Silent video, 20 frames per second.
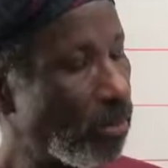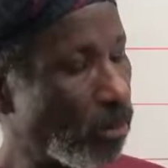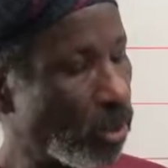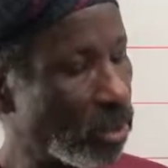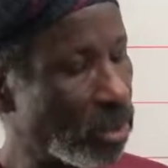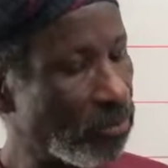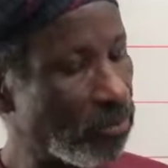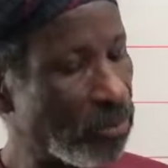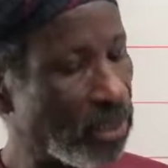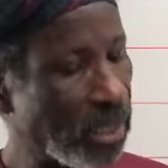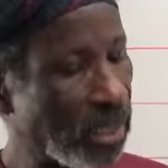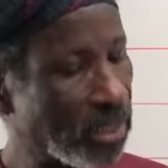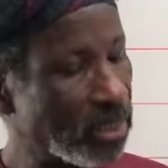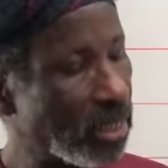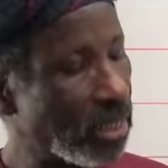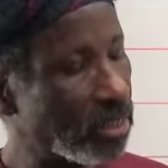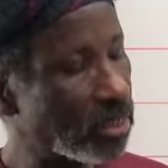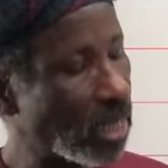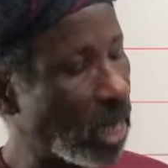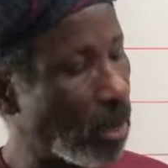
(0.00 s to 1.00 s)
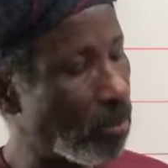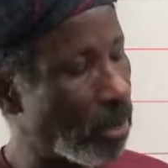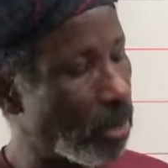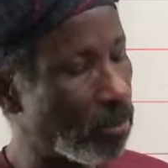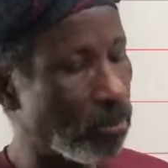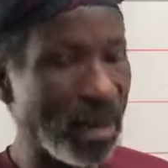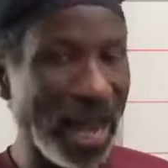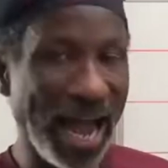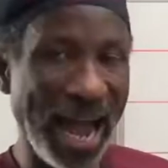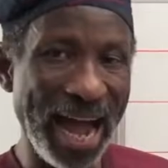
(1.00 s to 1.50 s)
but if a letter is
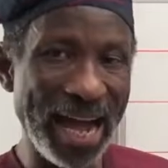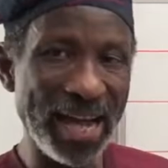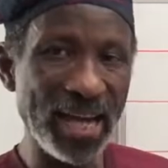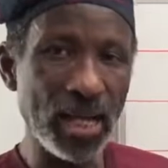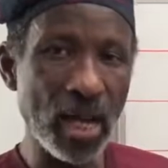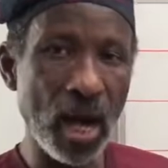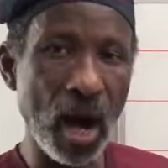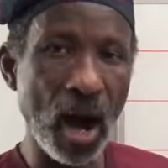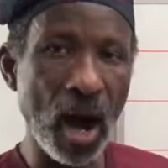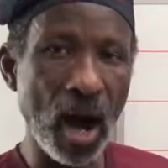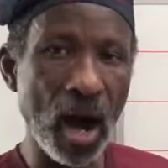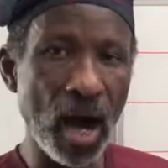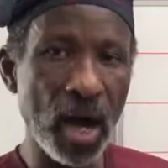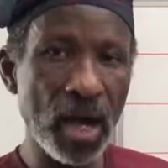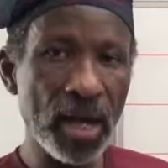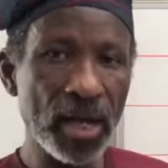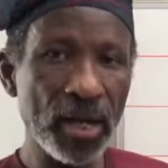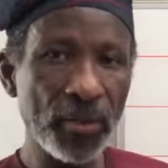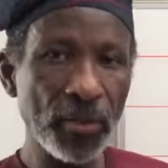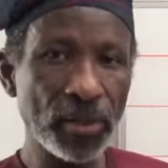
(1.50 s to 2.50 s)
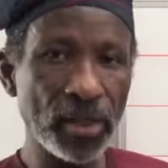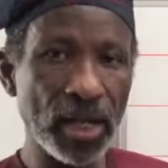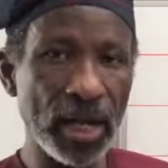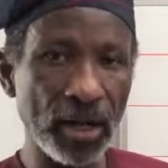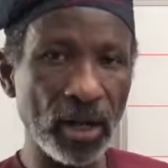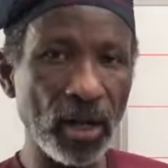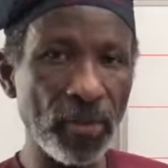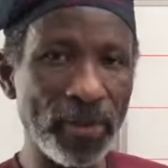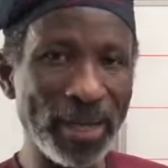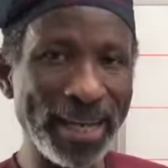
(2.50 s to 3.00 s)
coming behind the ha, it
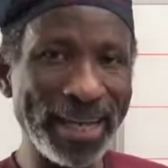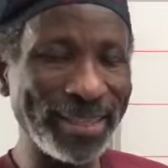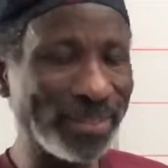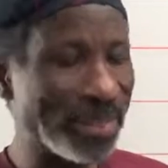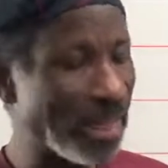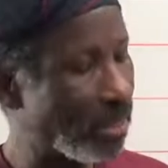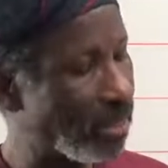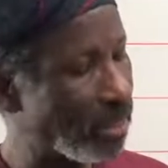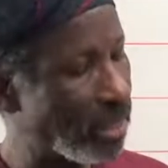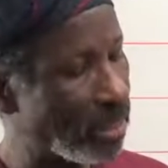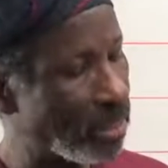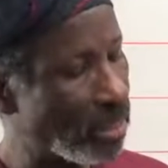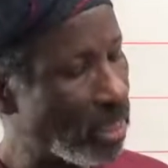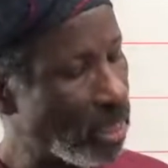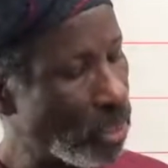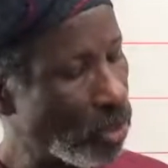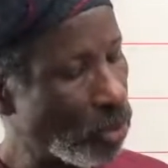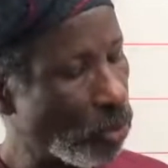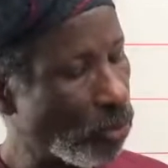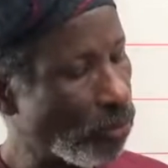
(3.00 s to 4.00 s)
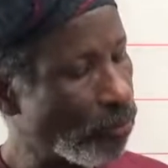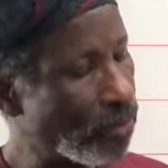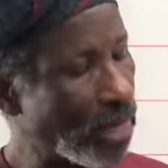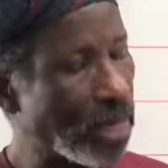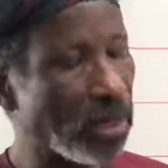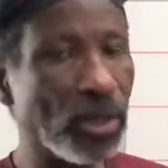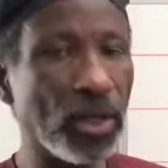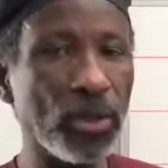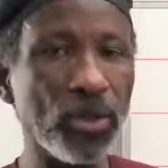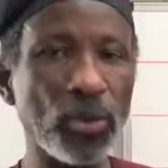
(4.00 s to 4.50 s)
cannot be extended. You
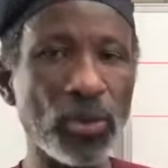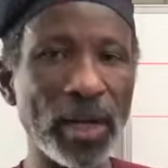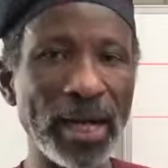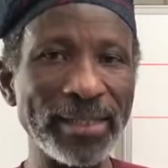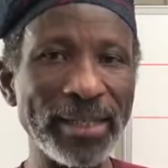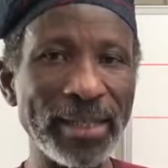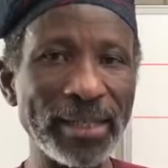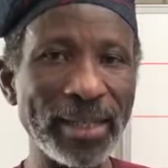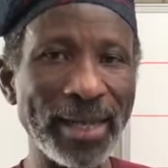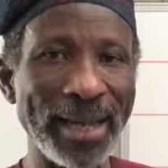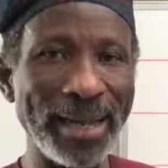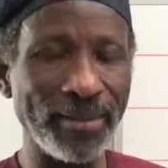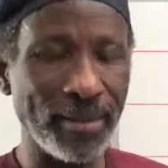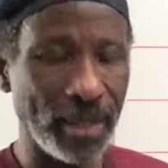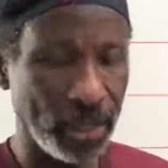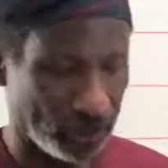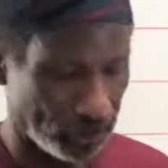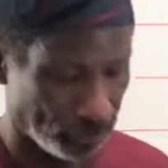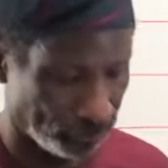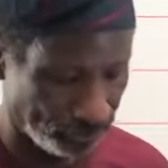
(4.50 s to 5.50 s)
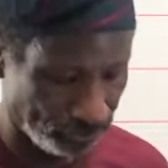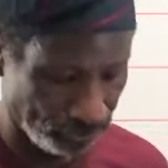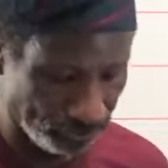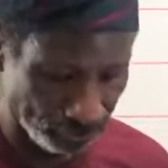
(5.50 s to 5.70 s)
write it like this.